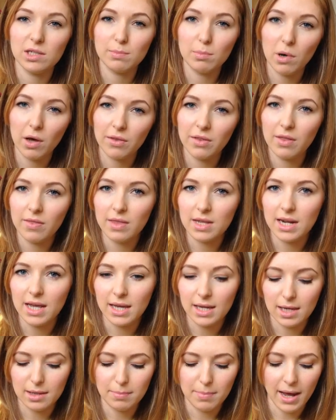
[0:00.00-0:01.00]
is more than the
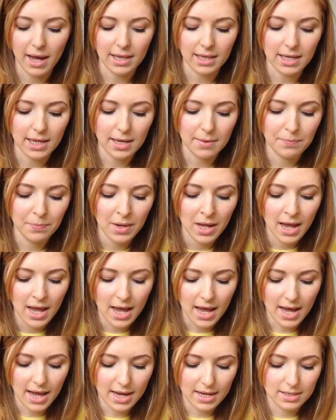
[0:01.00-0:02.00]
Naked palette.
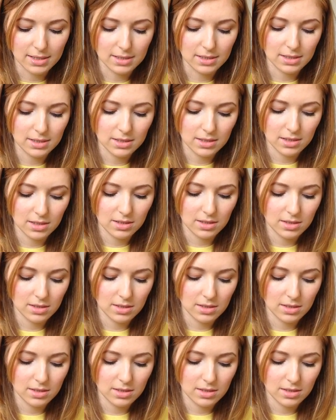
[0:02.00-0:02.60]
And